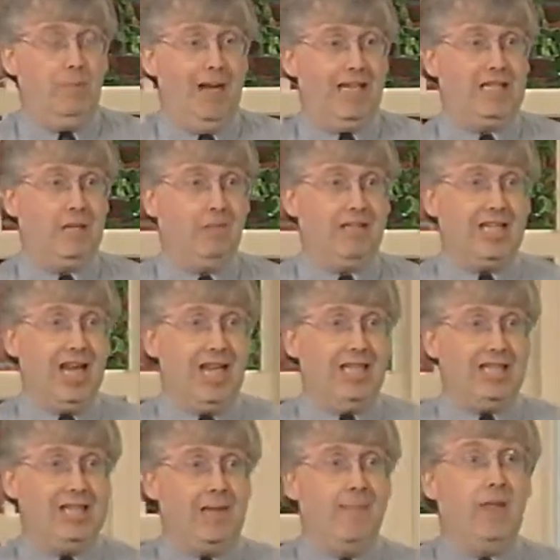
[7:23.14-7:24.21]
make some
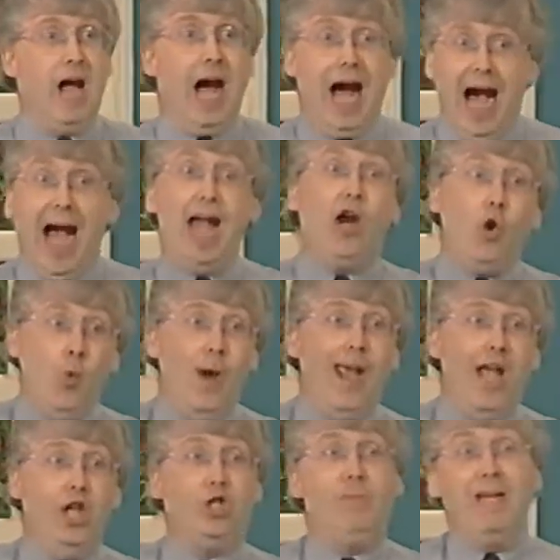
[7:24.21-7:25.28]
sense. A higher
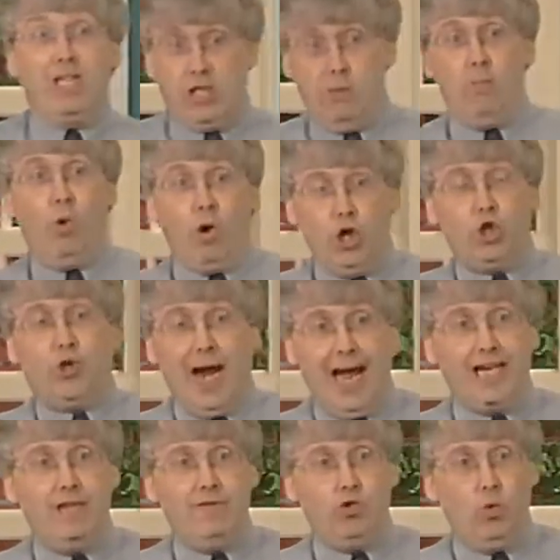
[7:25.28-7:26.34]
wage makes it more
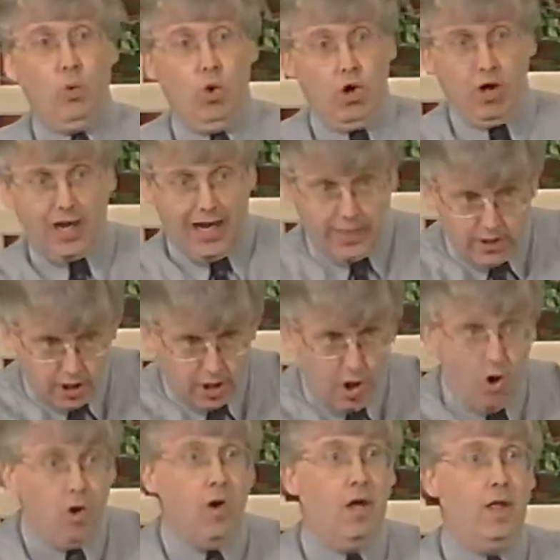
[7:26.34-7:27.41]
attractive to work, and
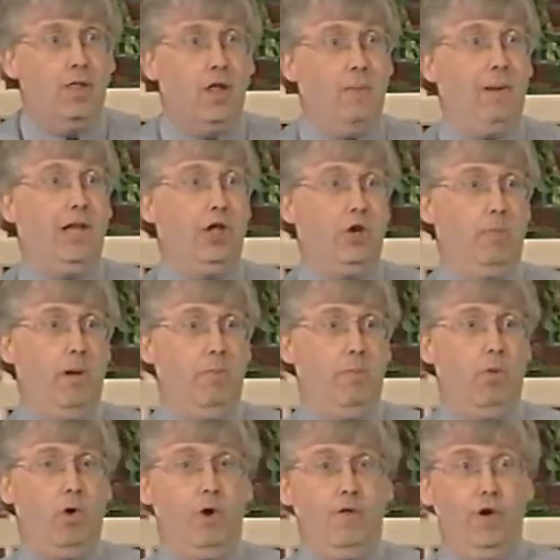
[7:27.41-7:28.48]
so there'll be a little bit
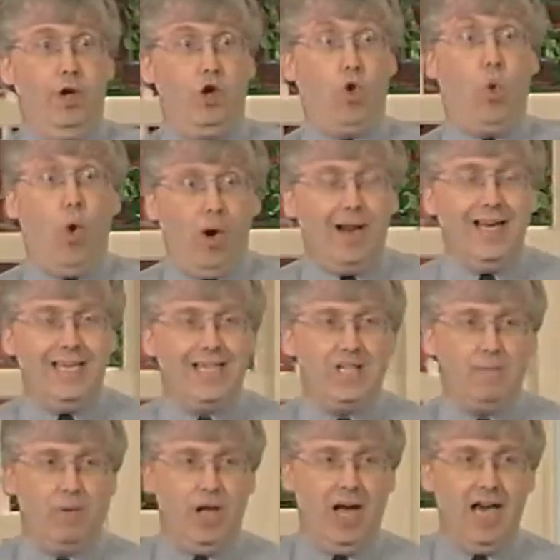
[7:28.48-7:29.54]
more of a quantity
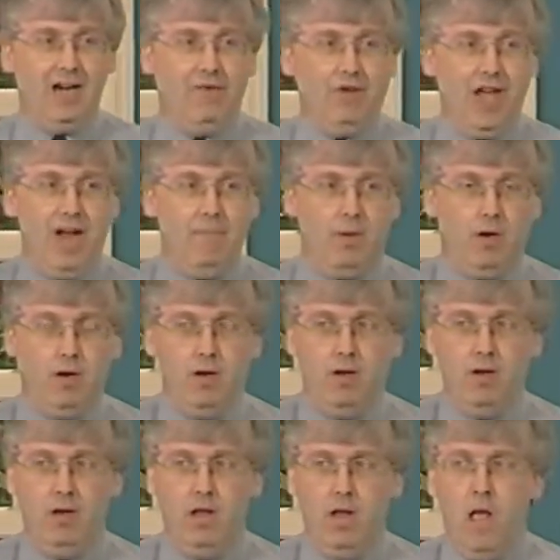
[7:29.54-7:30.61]
supplied of labor.
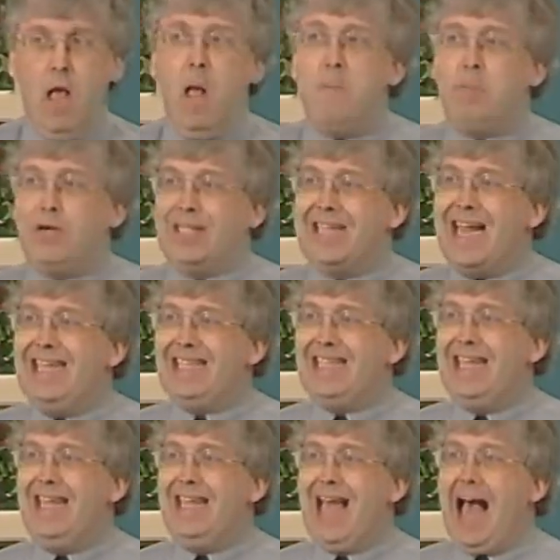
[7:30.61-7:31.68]

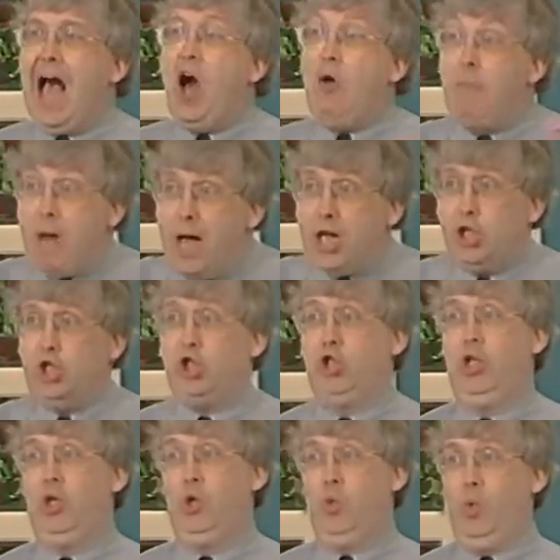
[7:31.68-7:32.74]
Precisely how much
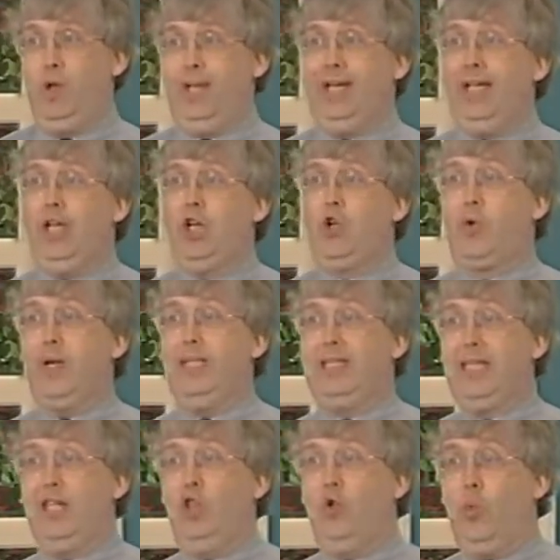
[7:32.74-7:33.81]
will an increase
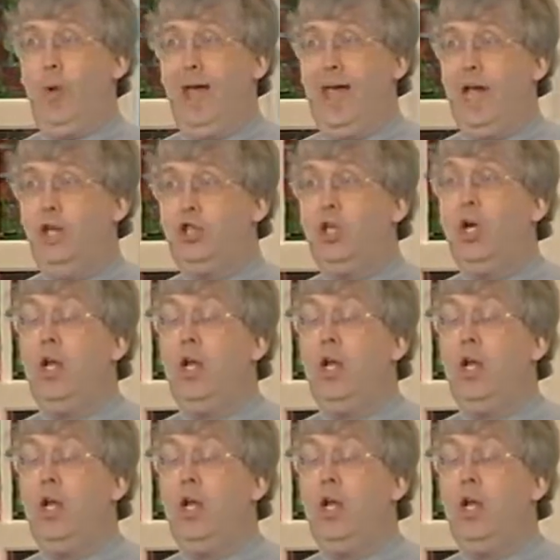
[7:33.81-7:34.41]
in the wage